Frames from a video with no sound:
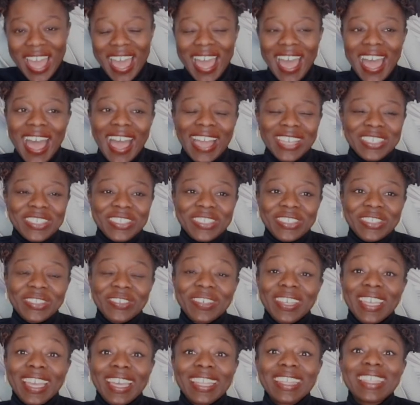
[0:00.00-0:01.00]
I just thought,
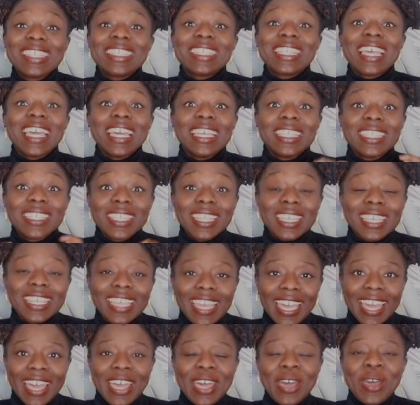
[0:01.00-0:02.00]
this is the
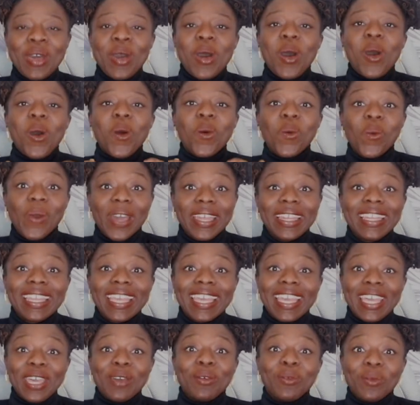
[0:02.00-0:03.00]
year when
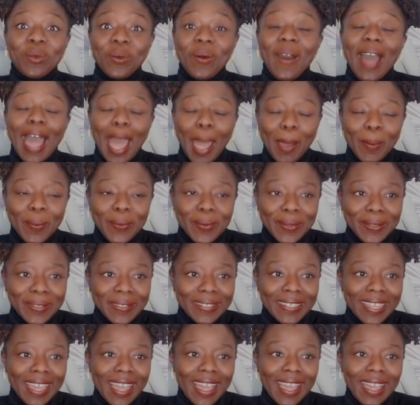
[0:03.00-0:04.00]
it will
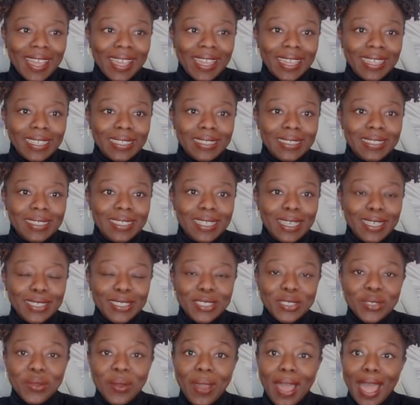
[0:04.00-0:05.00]
happen, and I
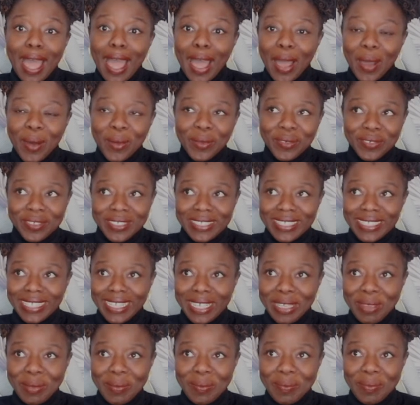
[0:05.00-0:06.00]
didn't know how,
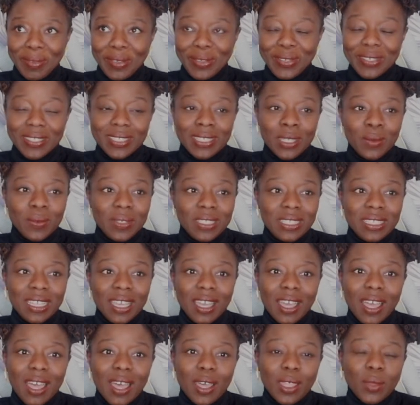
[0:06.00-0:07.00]
obviously, because it was
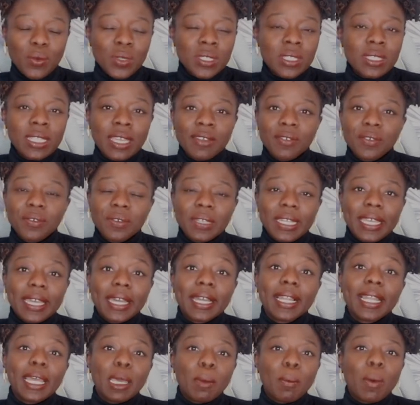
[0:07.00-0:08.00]
never really a
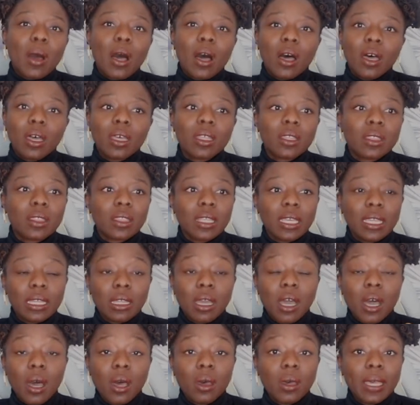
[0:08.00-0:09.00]
clear path in
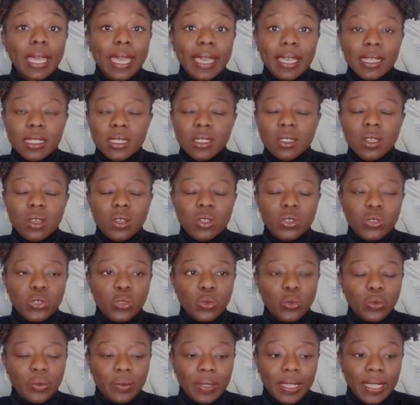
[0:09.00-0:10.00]
our case, in our
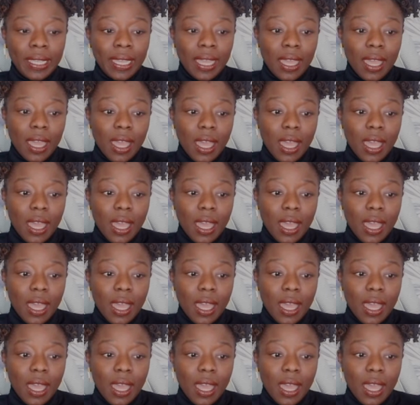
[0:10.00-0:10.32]
story.